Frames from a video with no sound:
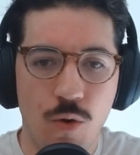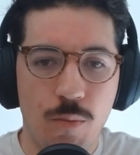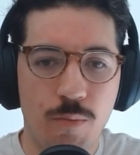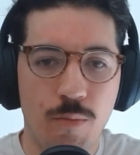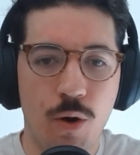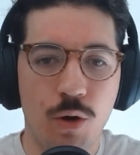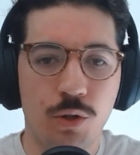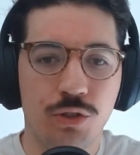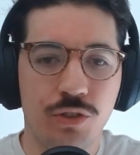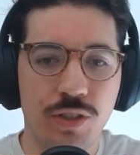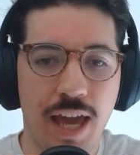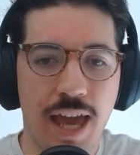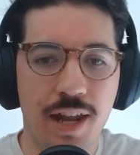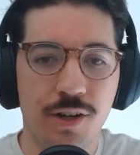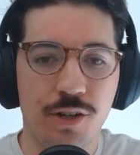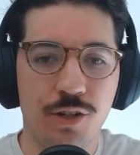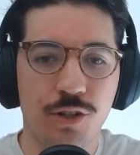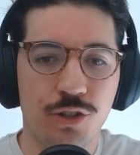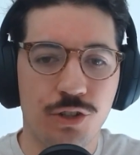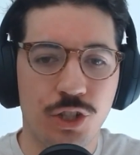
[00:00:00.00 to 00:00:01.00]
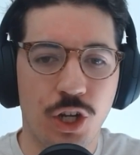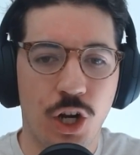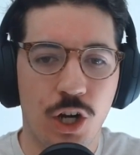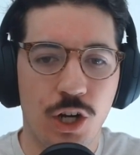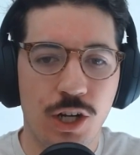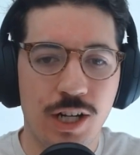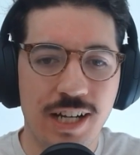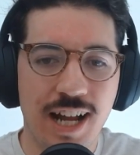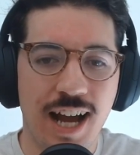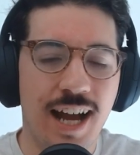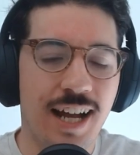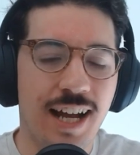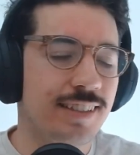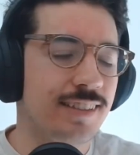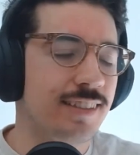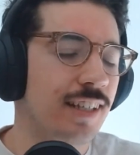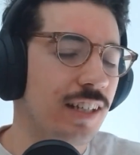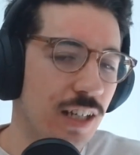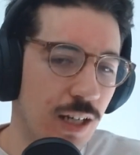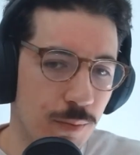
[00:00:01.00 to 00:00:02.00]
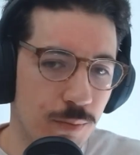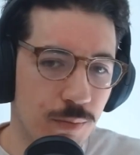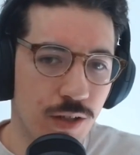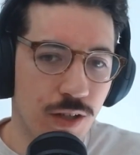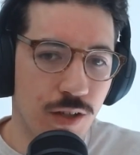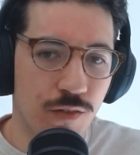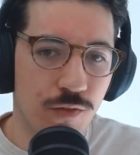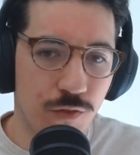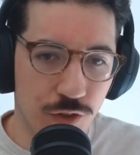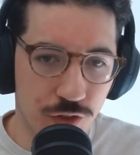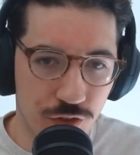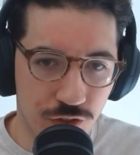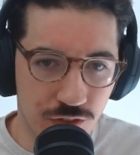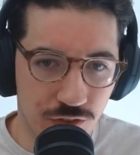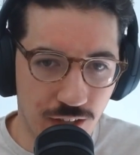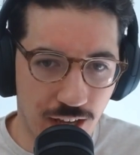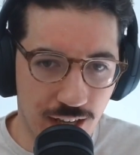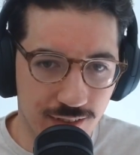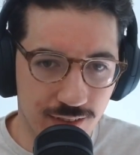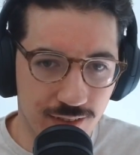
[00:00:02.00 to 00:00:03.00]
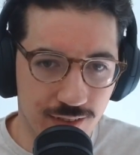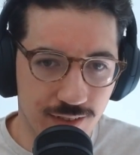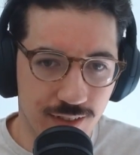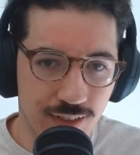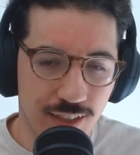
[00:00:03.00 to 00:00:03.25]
Most editors are not set up for success.